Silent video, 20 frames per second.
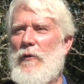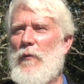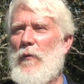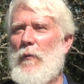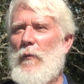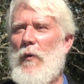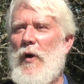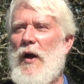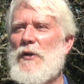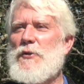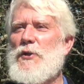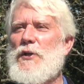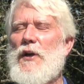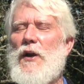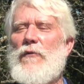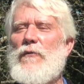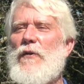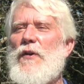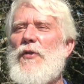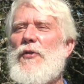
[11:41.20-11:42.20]
watching
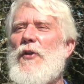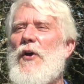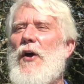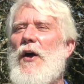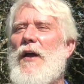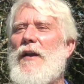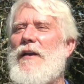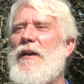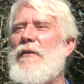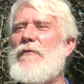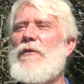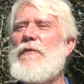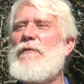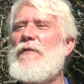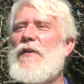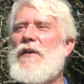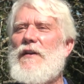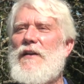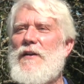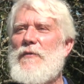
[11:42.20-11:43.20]
every thought and every
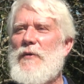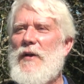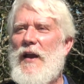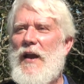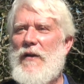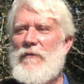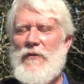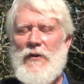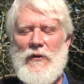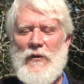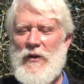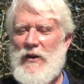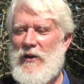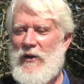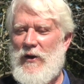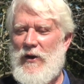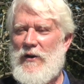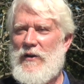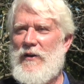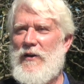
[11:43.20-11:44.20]
feeling we have. There they
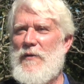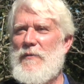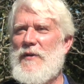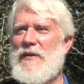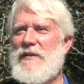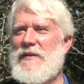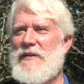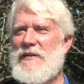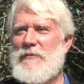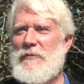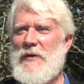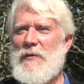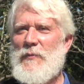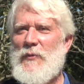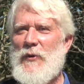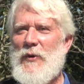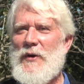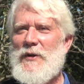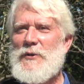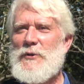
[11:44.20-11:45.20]
are, I mean, what a
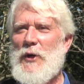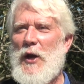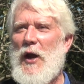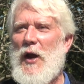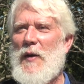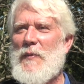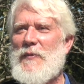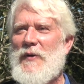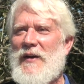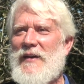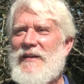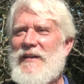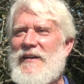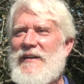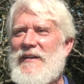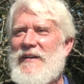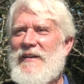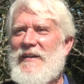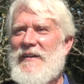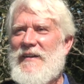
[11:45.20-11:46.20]
boring job, right?
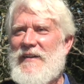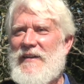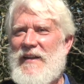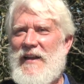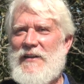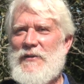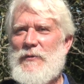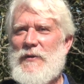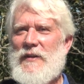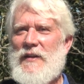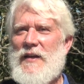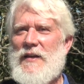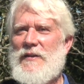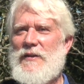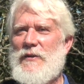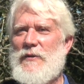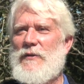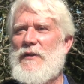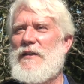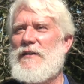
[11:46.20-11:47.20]
That's what they
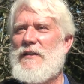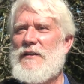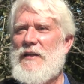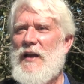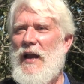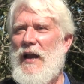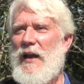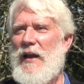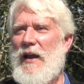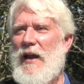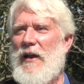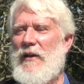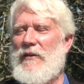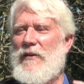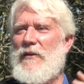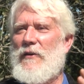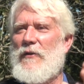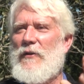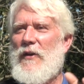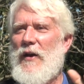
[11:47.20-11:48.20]
do. They just hang out and
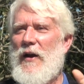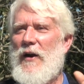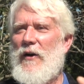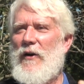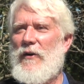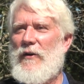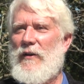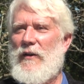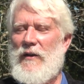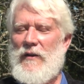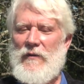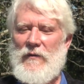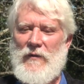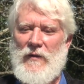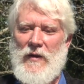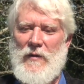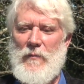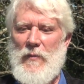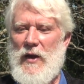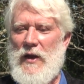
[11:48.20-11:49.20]
they're there and
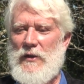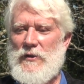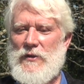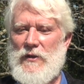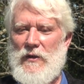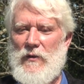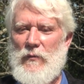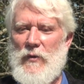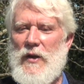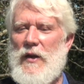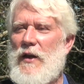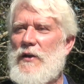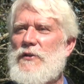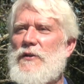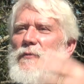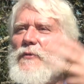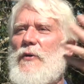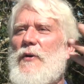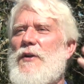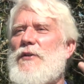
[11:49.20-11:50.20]
they imagine, and we ask
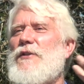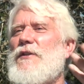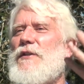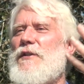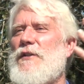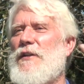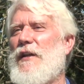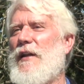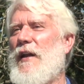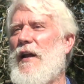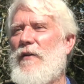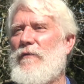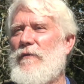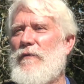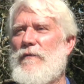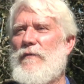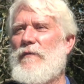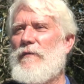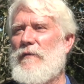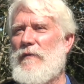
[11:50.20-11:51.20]
them questions and they have
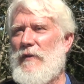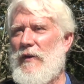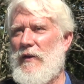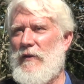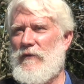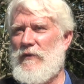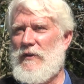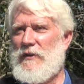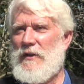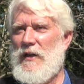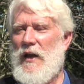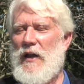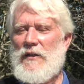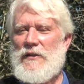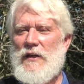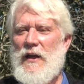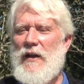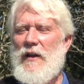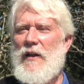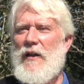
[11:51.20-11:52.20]
this
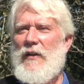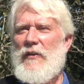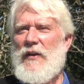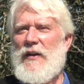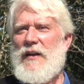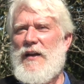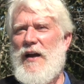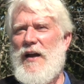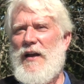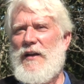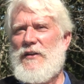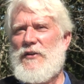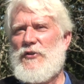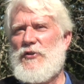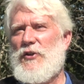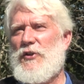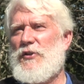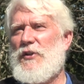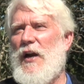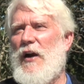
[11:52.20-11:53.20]
knowledge. The guide is
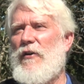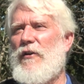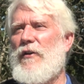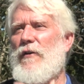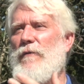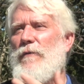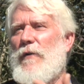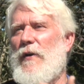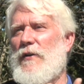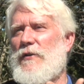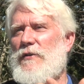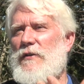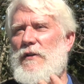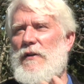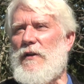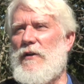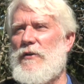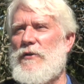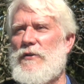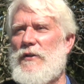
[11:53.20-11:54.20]
just our interface to the
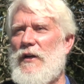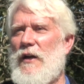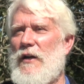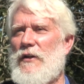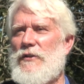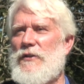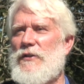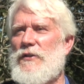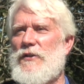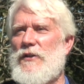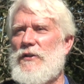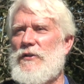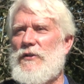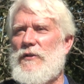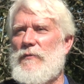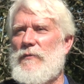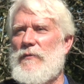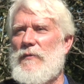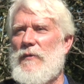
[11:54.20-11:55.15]
larger conscious system.